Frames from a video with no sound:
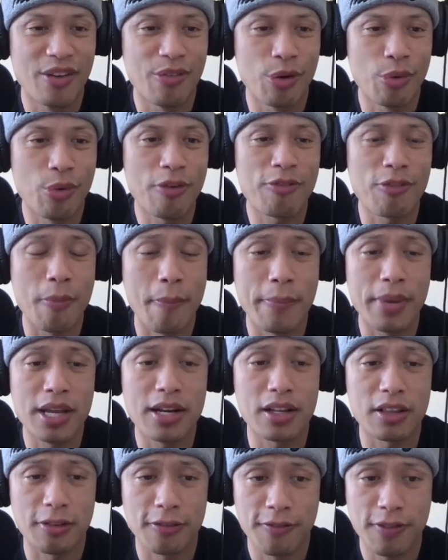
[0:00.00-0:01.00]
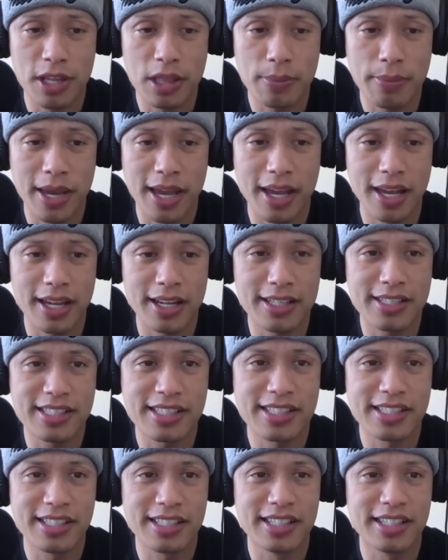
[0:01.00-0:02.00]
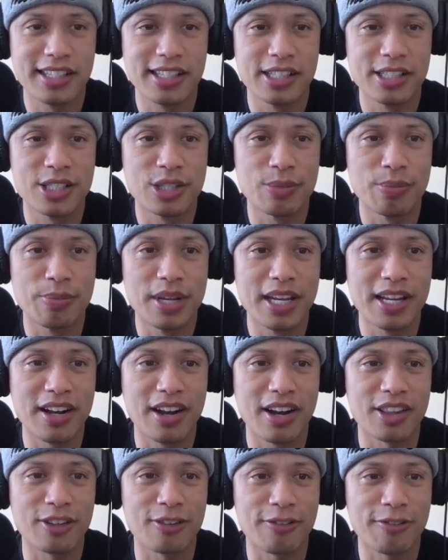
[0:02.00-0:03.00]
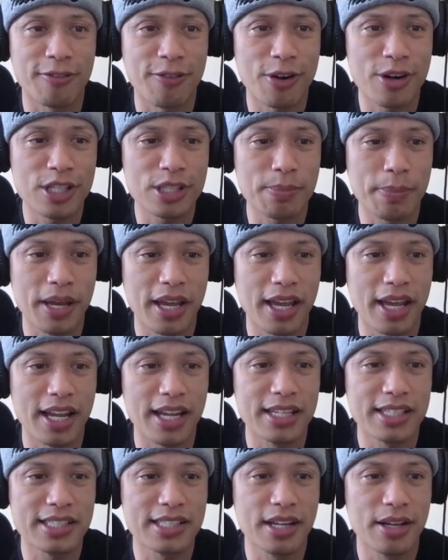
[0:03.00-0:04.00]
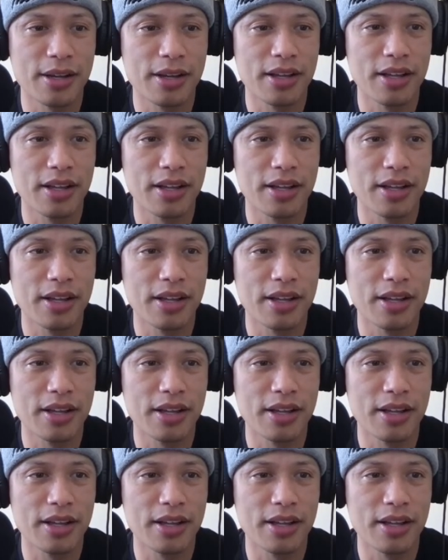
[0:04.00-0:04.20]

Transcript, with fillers: We went from being on the fifth page to being on the first page.